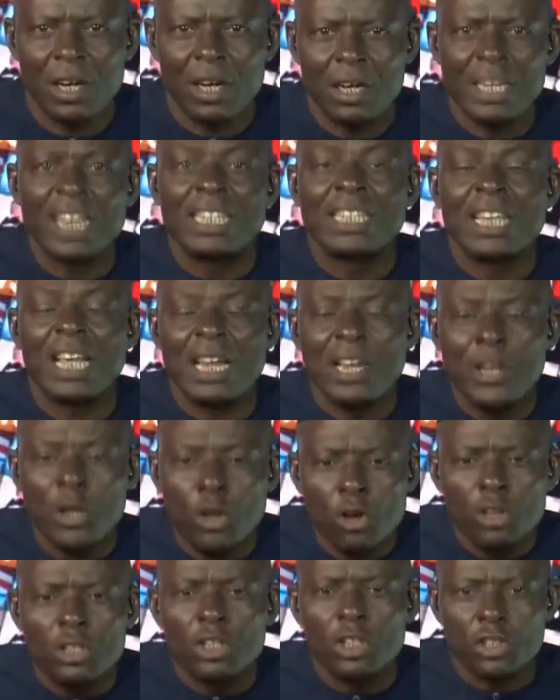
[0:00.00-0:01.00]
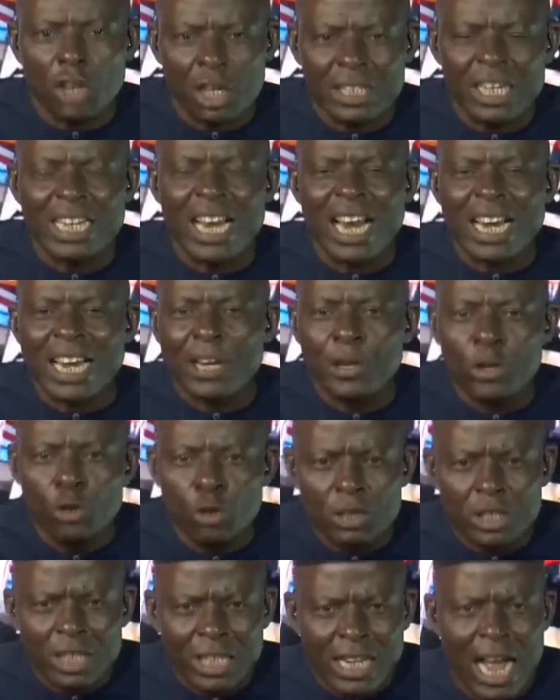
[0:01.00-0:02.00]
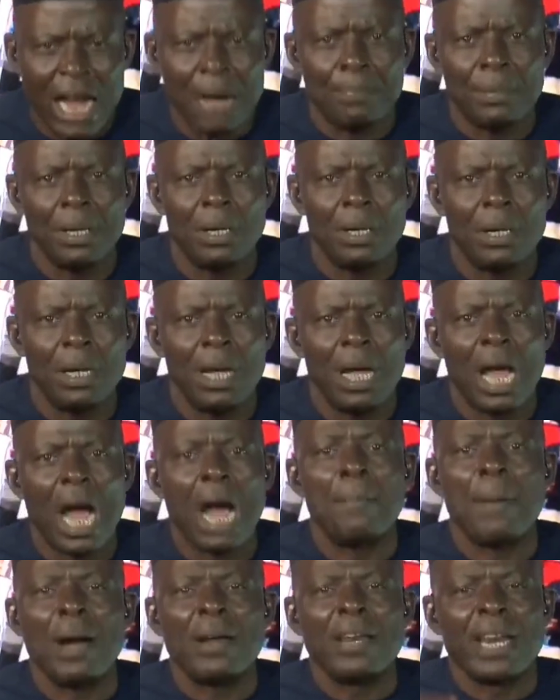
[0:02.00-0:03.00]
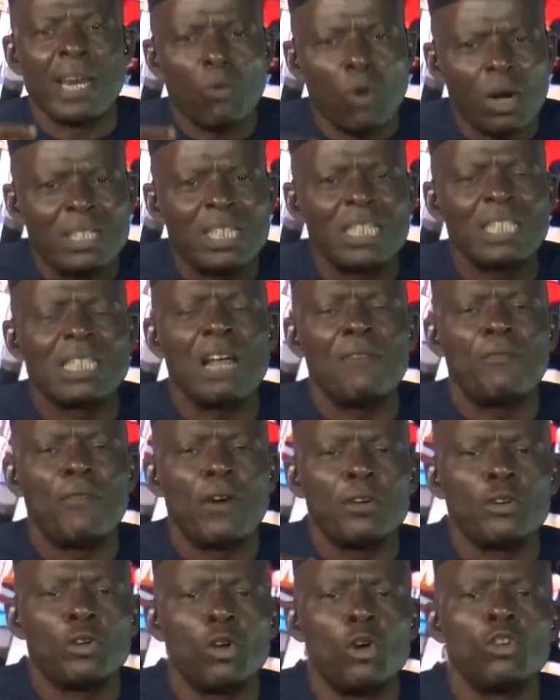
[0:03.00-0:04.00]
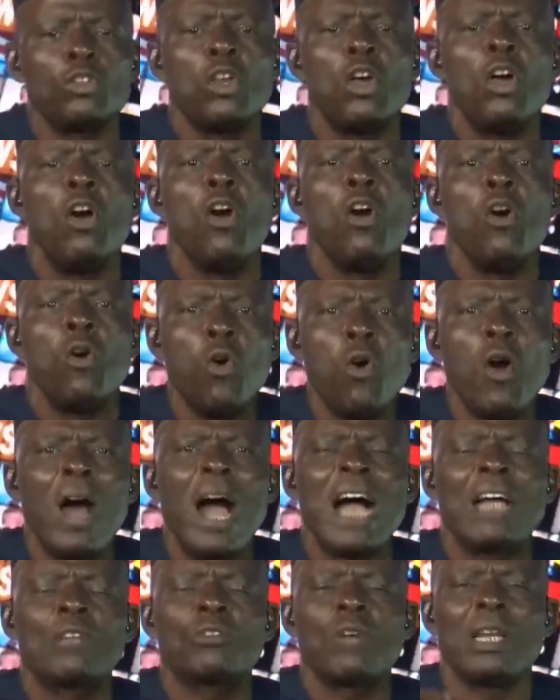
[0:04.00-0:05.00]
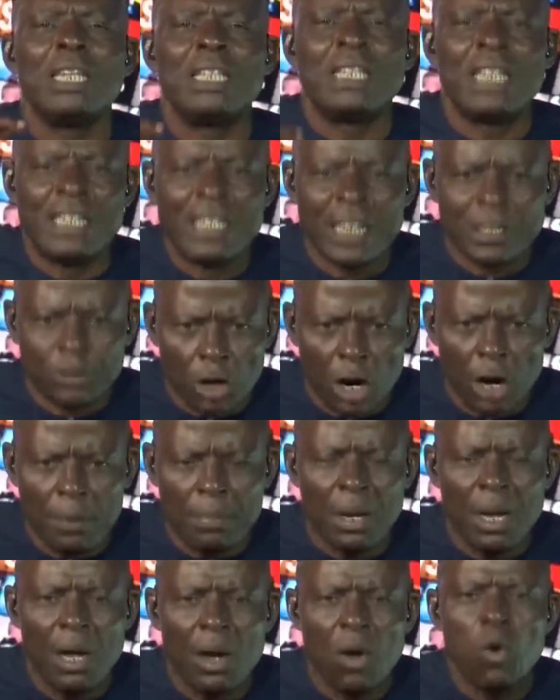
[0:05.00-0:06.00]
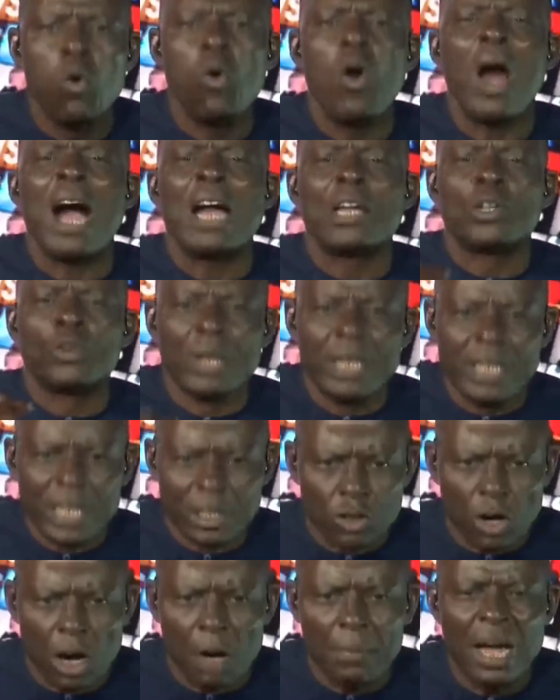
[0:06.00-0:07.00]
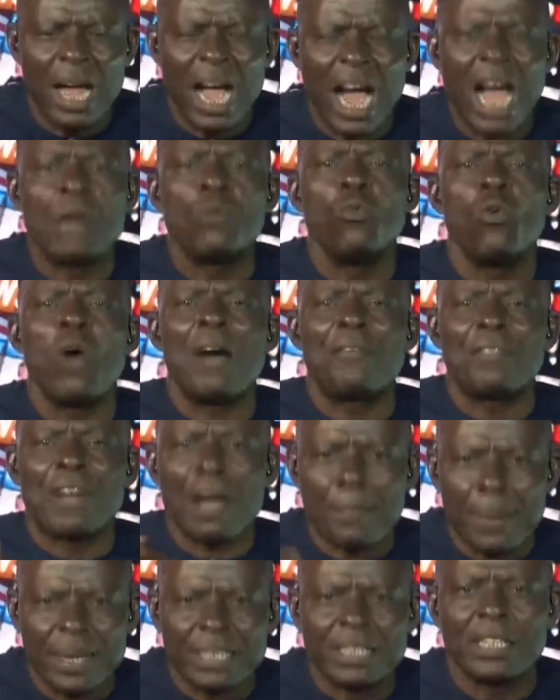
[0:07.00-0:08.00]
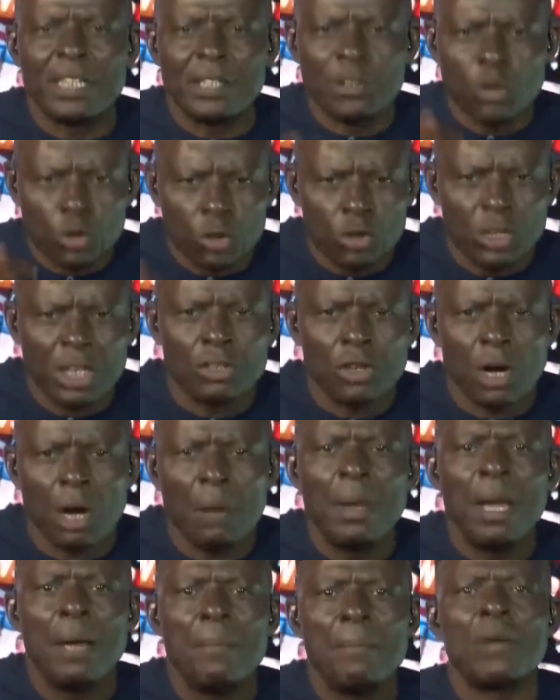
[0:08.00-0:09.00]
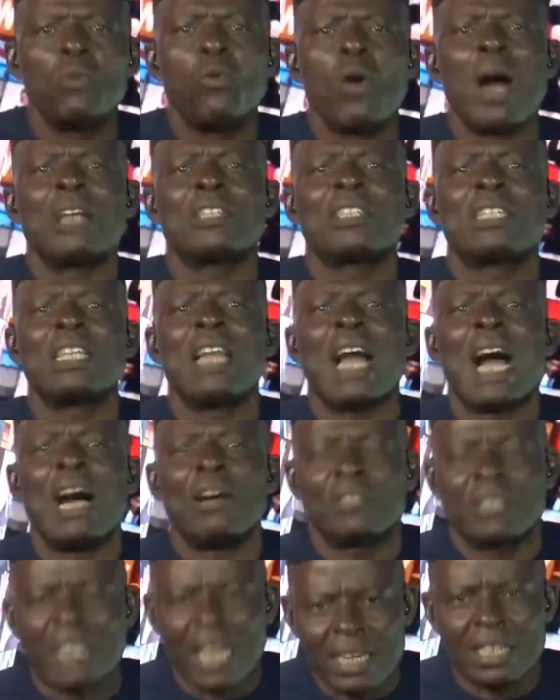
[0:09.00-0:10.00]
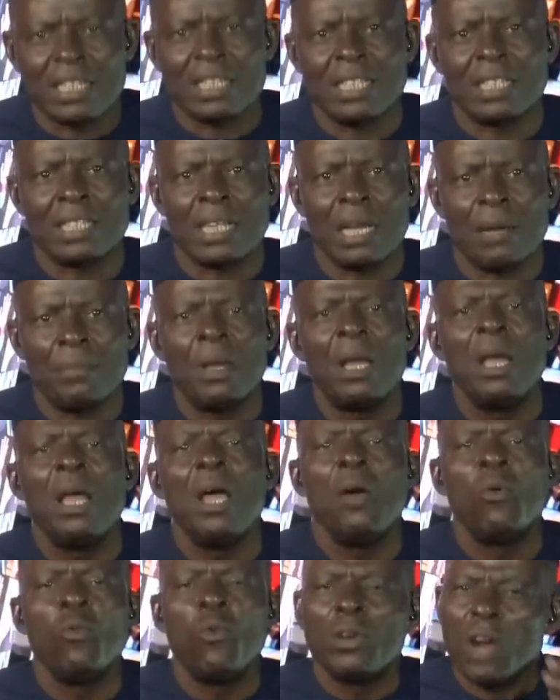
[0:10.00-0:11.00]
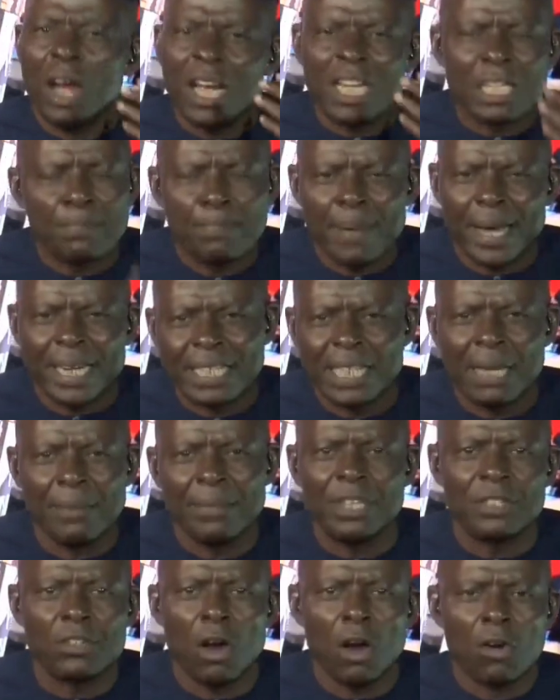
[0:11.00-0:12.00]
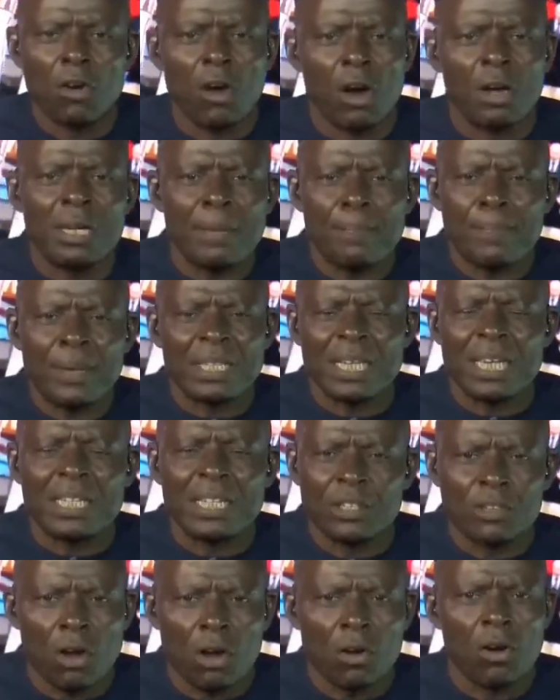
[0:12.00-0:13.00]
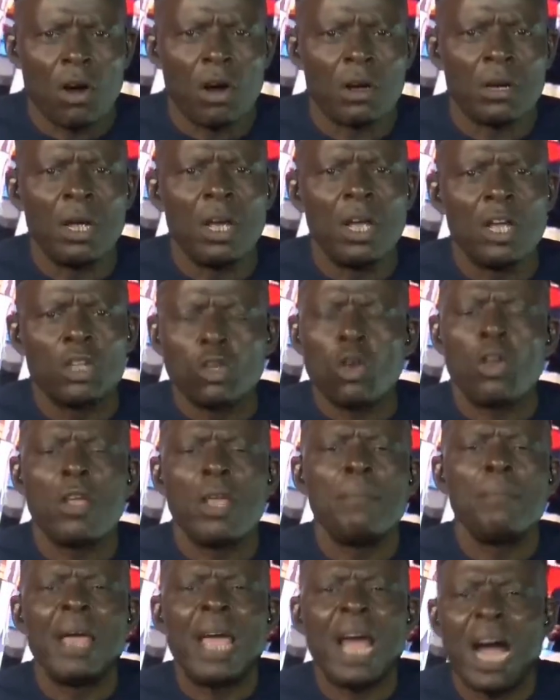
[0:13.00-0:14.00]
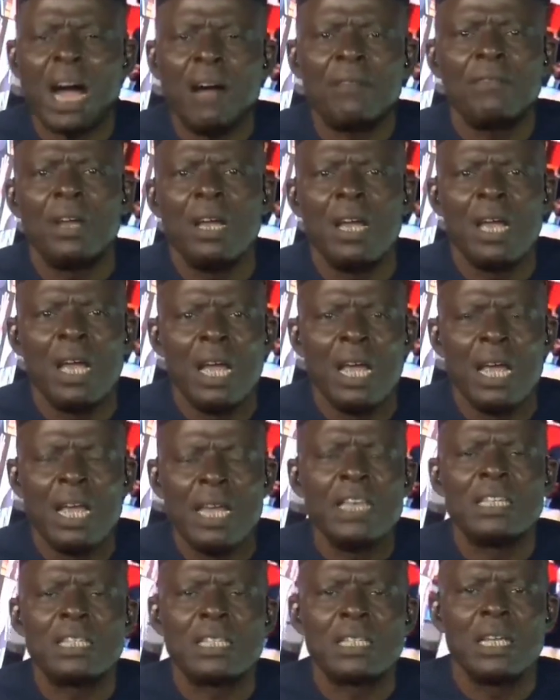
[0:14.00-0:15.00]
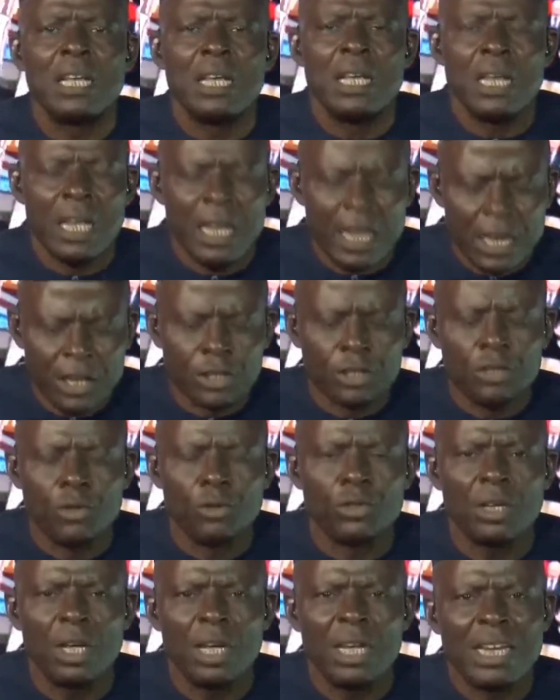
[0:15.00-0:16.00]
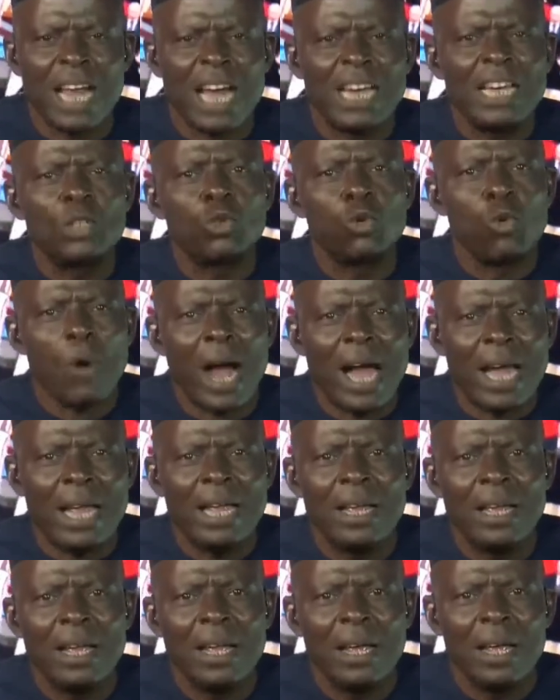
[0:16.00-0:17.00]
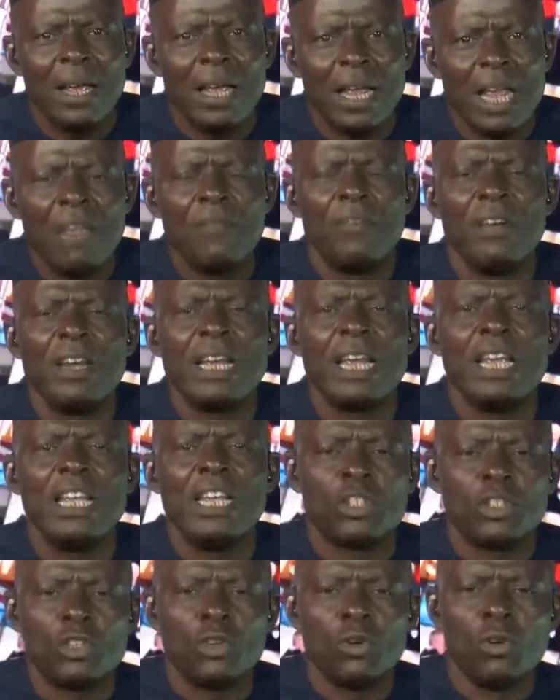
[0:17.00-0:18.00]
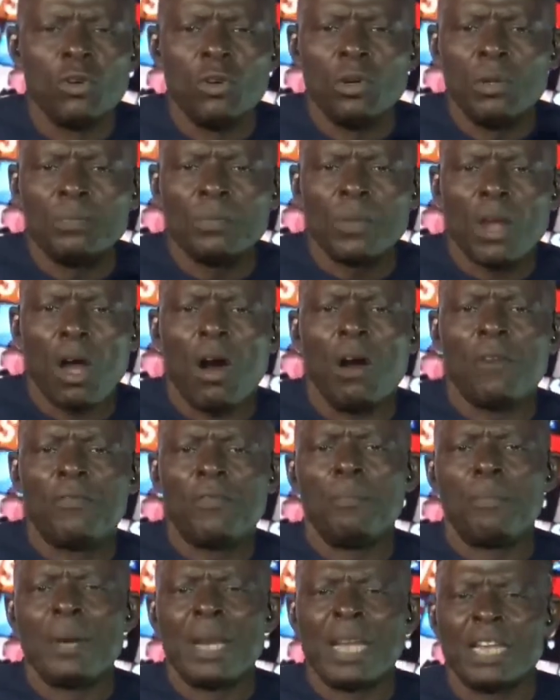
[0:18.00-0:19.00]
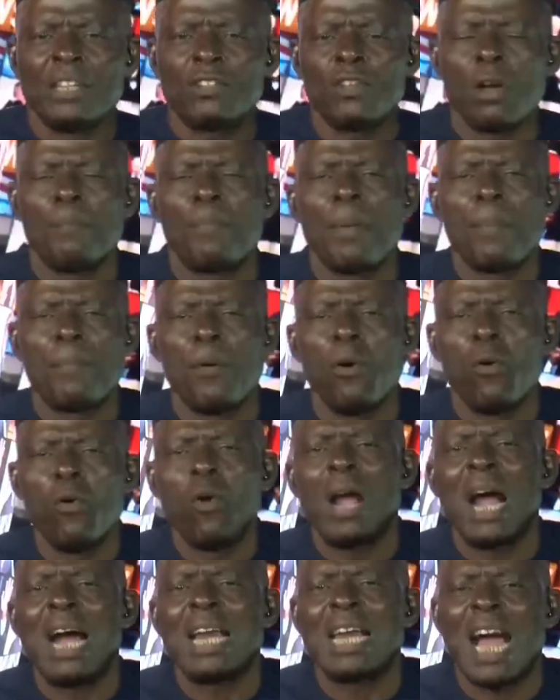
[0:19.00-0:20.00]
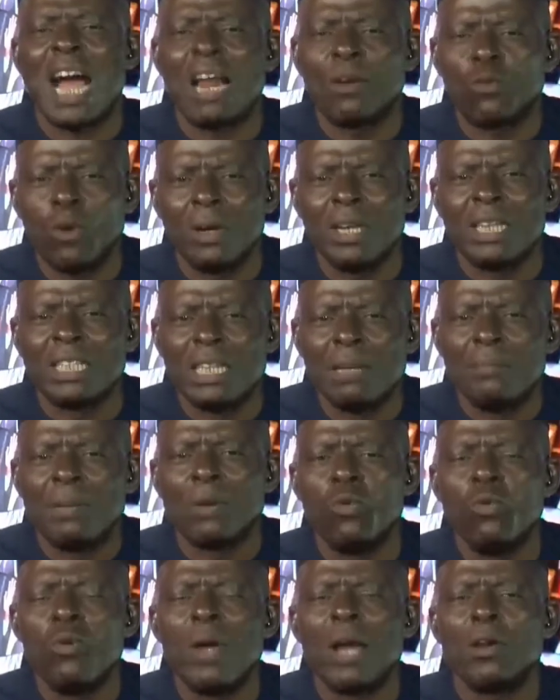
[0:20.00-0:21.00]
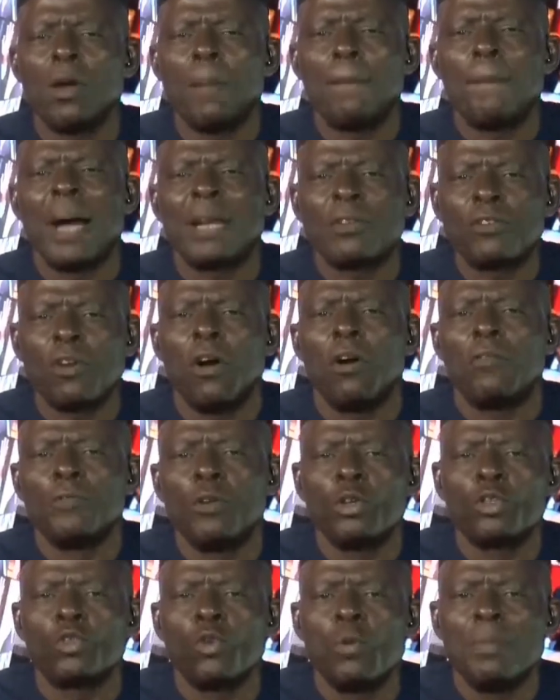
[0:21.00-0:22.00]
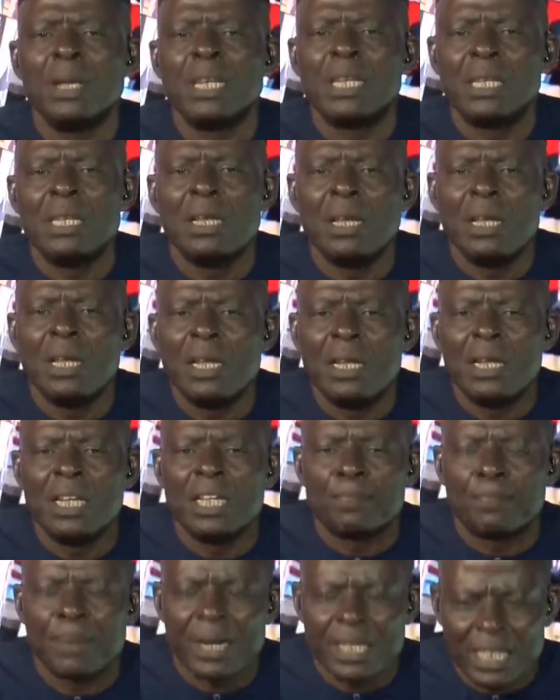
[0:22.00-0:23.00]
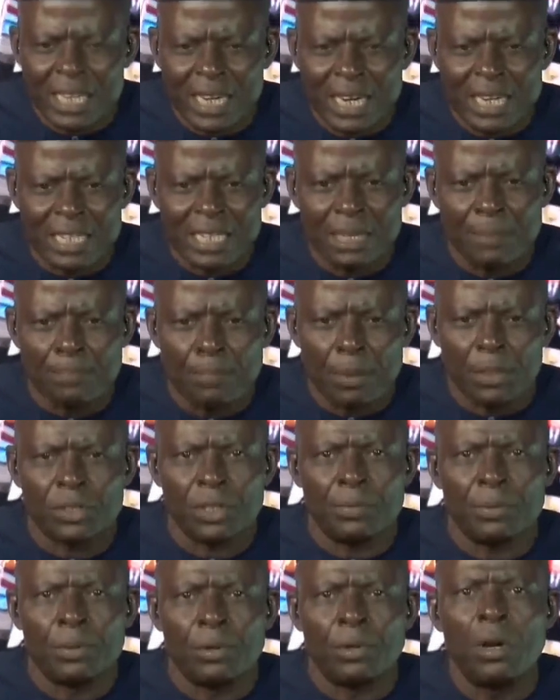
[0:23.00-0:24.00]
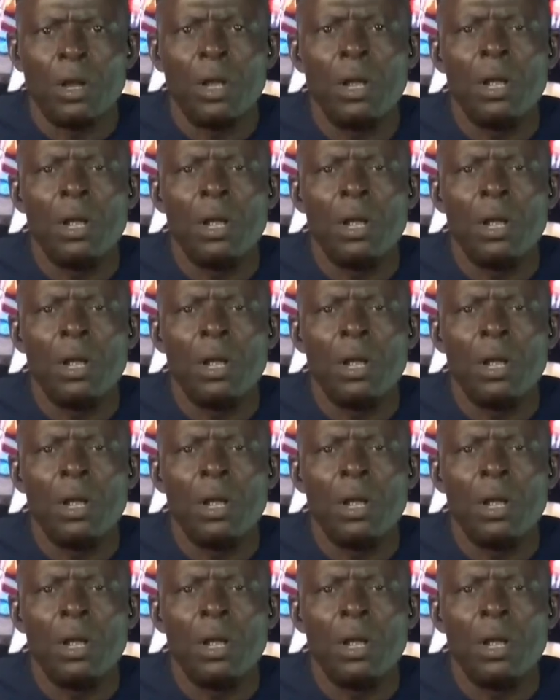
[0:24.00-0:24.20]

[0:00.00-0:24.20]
There's a huge shortage and a huge gap about the reward system for those who actually did the job, who are doing the job, and who have capacity to do the job, but who are still outside the system. We don't expect him. He's not God. The president is not God. So he may have his issues. That is why even the issue of bringing some people who can add quality but who are not part of those who made his presidency possible,